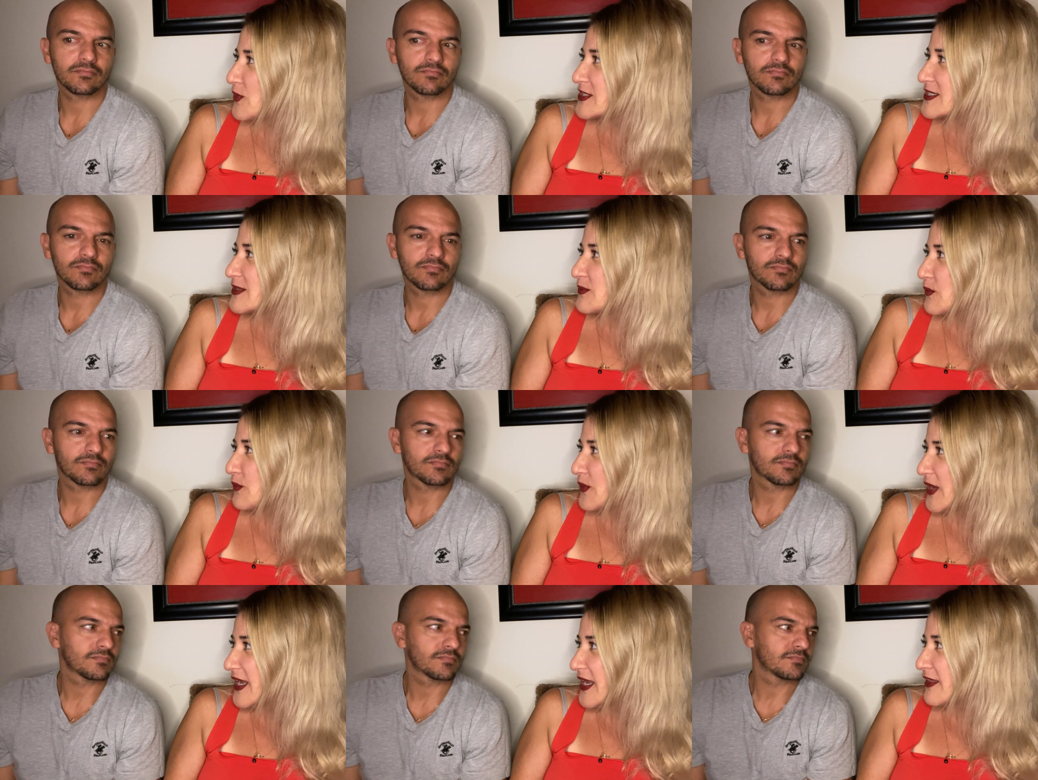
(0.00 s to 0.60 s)
Speaker 1: was
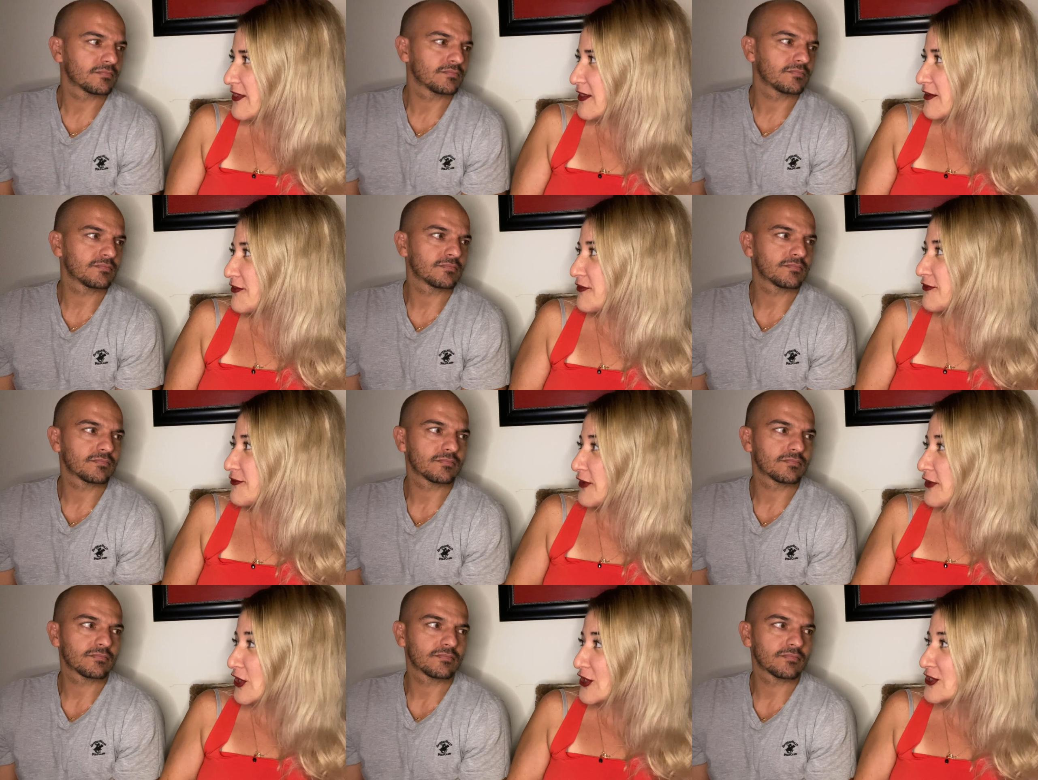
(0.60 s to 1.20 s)
really the
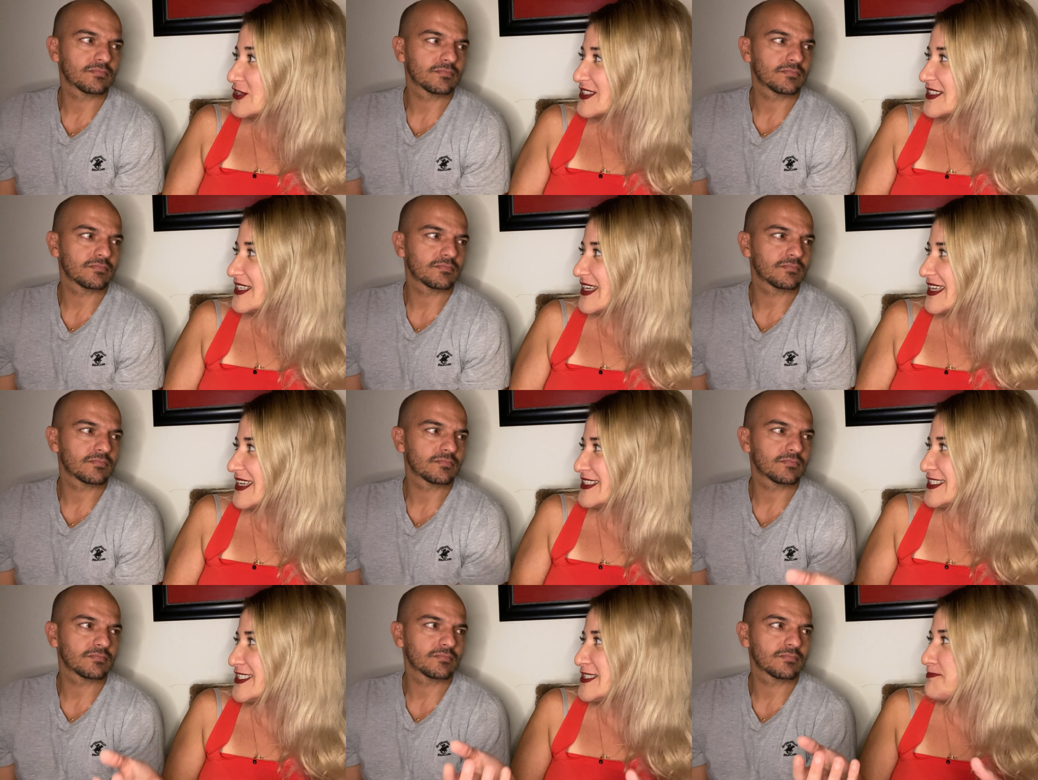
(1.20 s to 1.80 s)
first
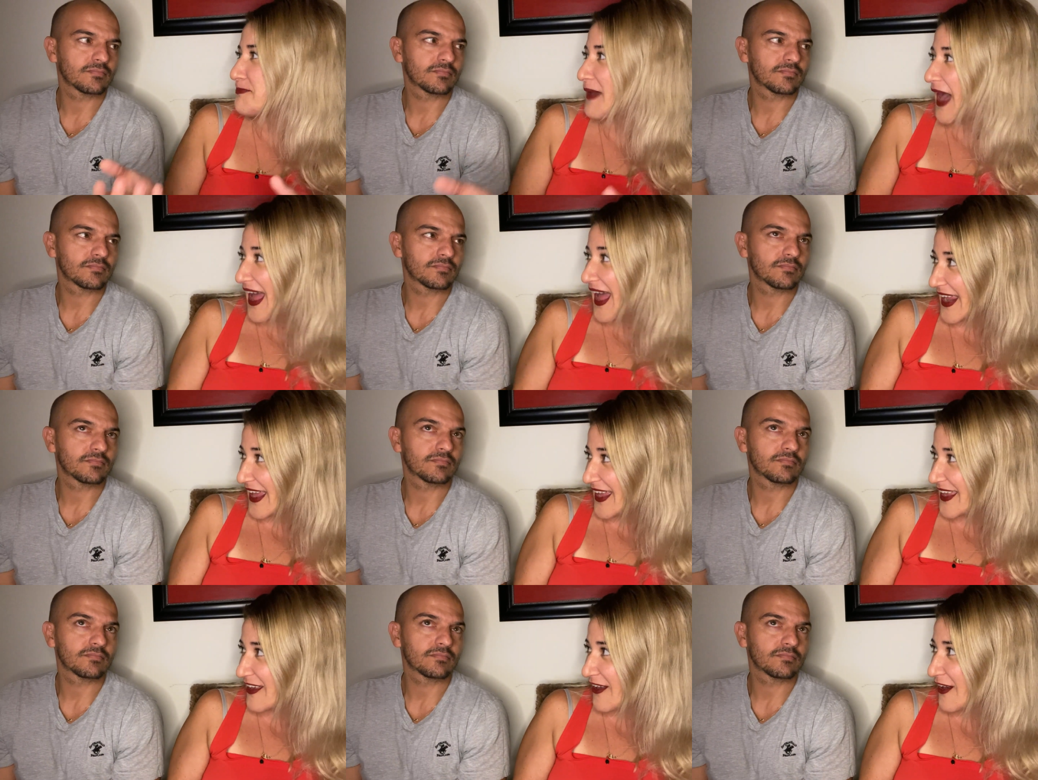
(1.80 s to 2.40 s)

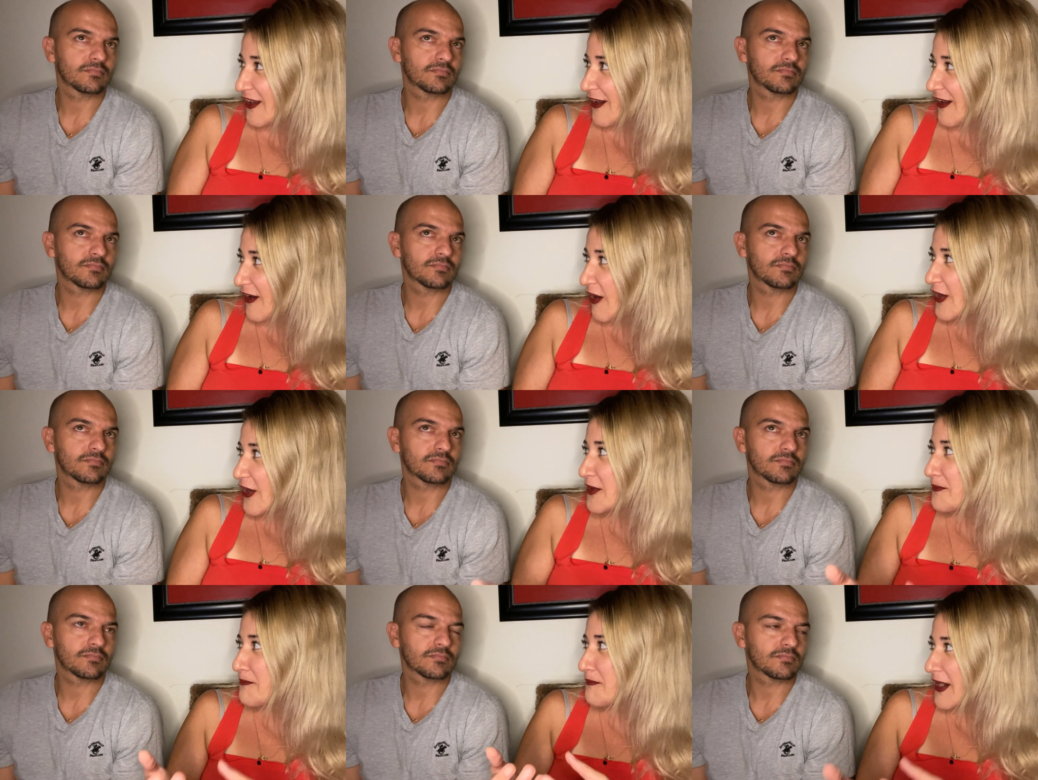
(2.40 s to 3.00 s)
Hispanic
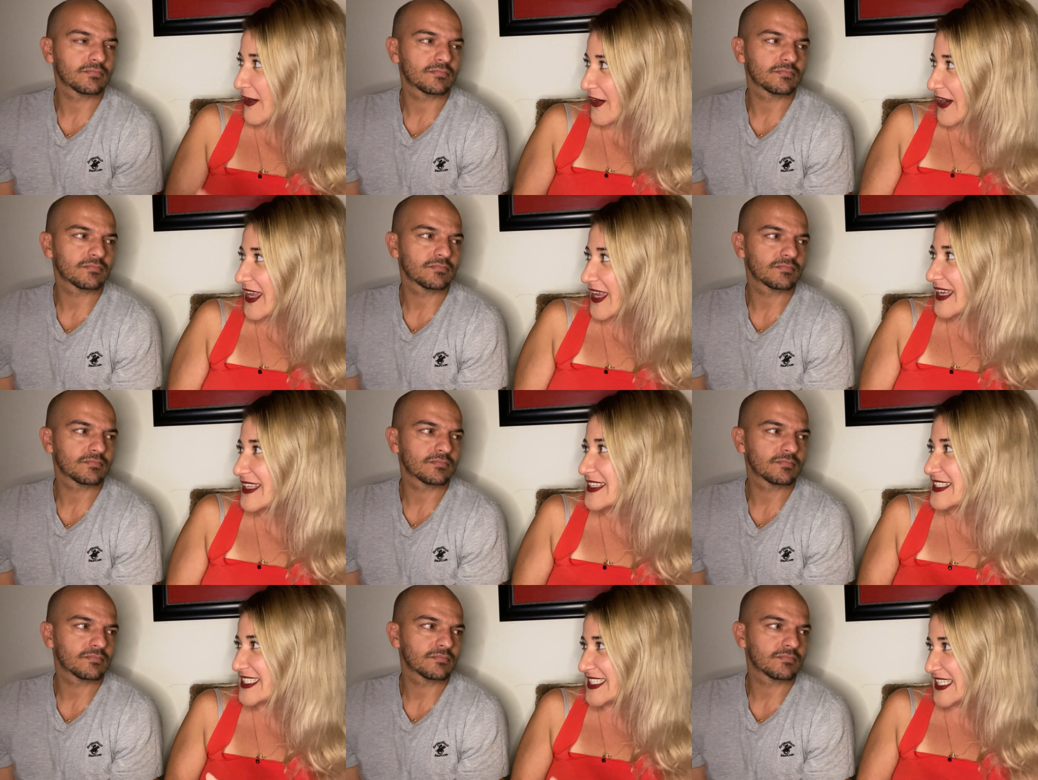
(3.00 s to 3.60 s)
on
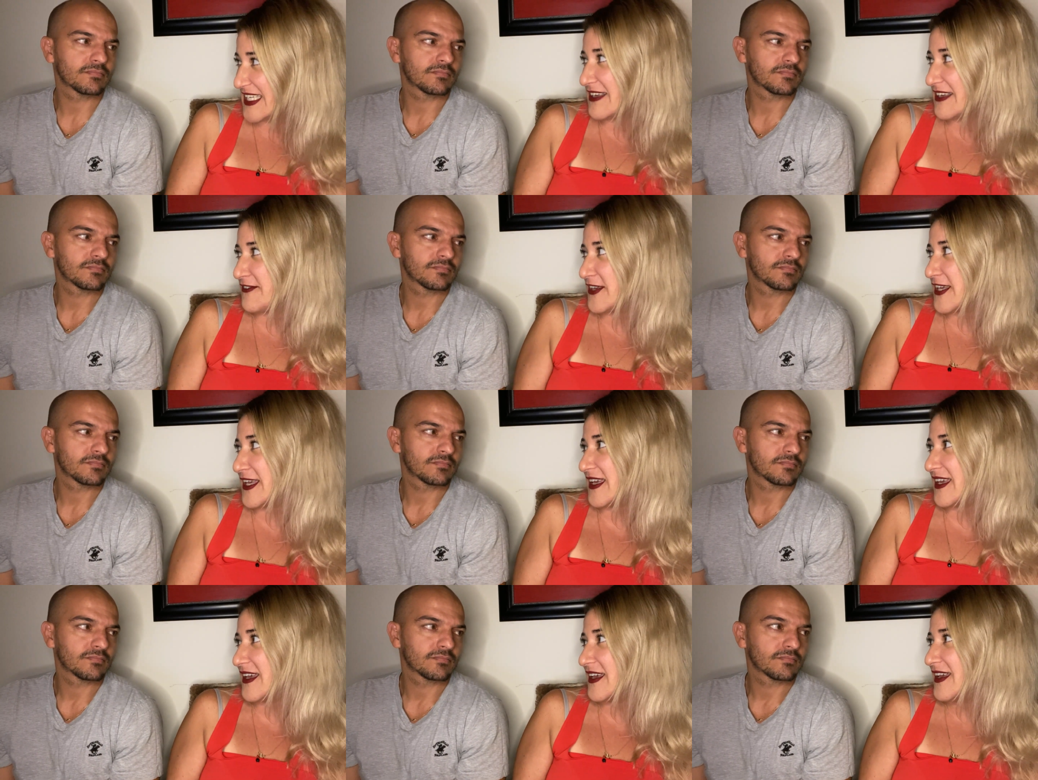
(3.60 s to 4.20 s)
American
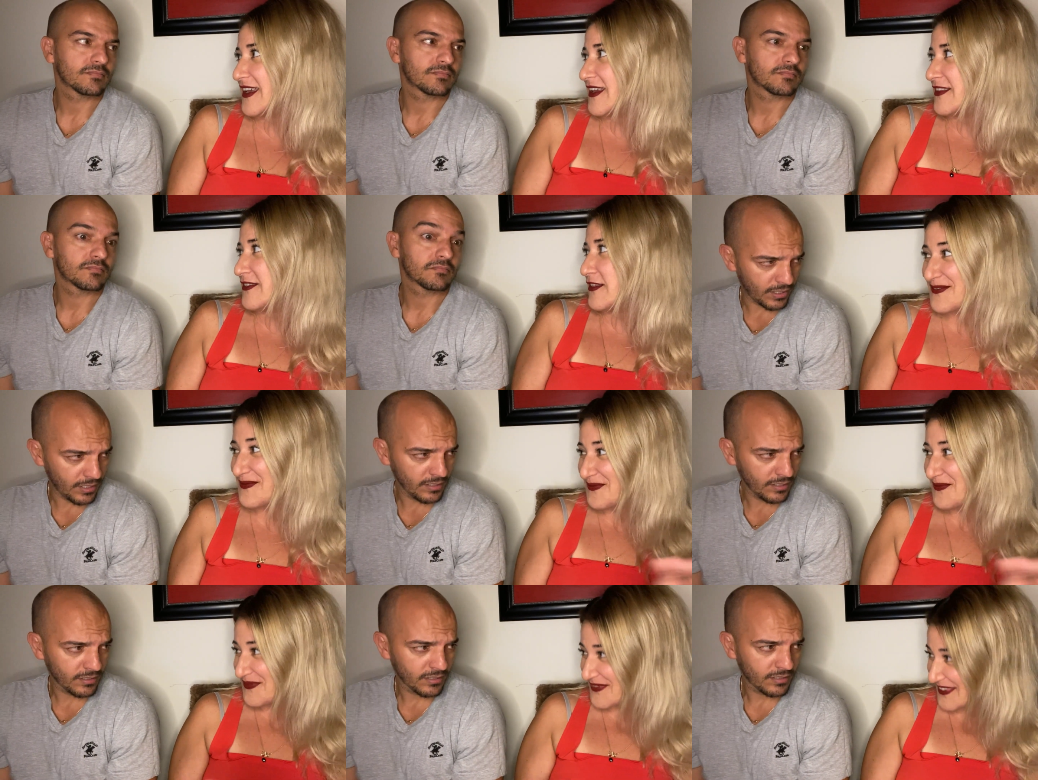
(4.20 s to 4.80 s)
TV.
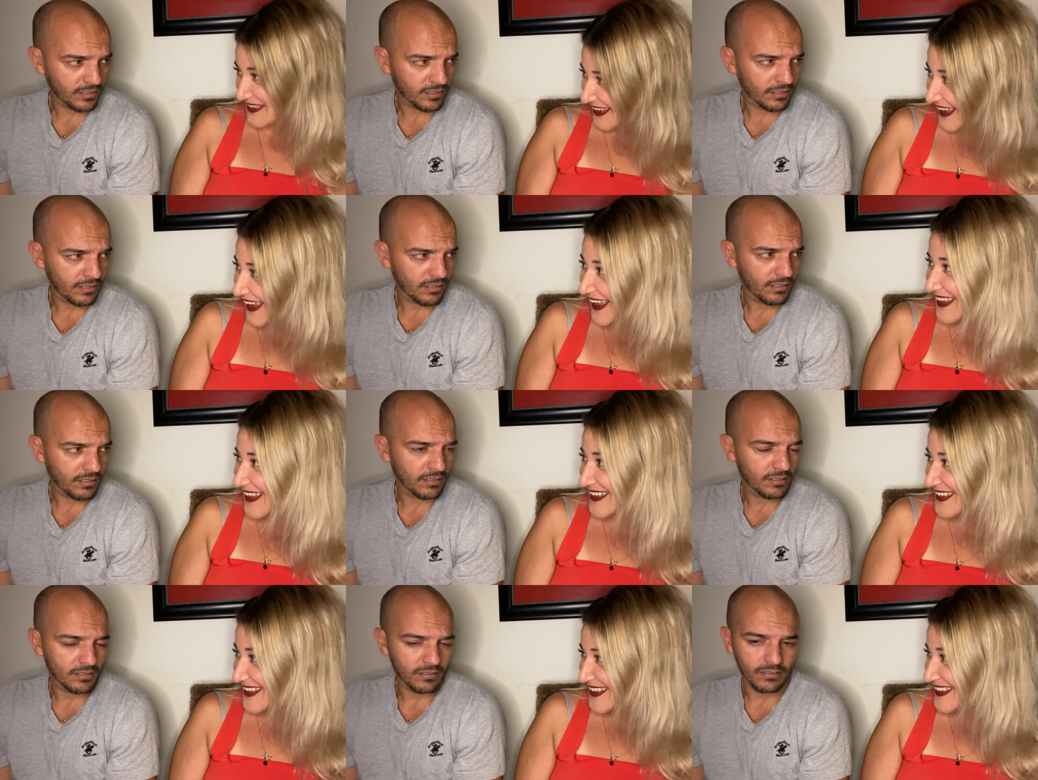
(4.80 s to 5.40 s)
Really?
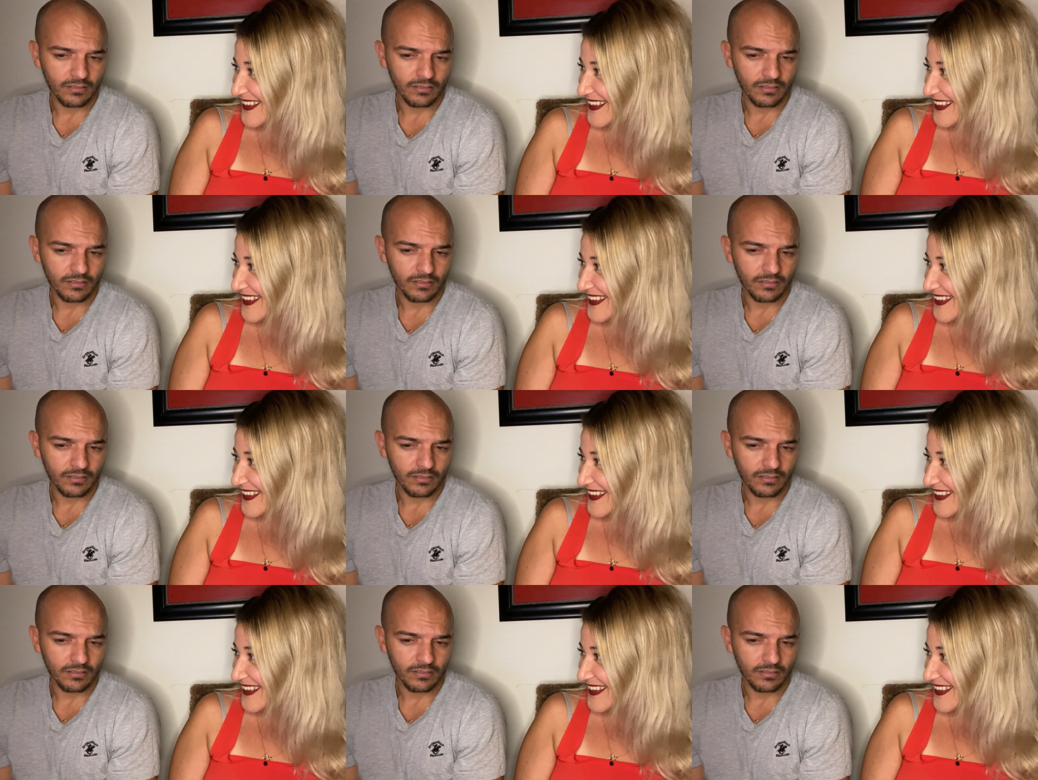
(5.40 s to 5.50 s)
Yeah.